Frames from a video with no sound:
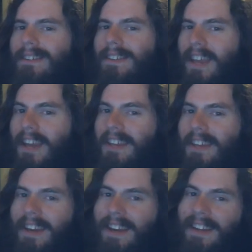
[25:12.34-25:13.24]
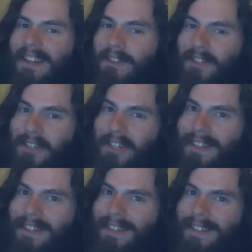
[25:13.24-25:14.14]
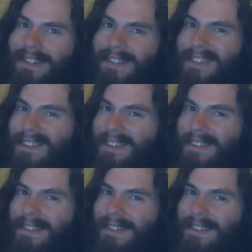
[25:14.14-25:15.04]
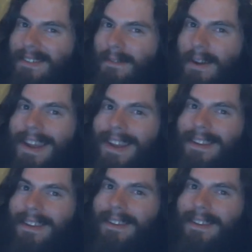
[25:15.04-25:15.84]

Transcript: Yeah, you can and you should. Right?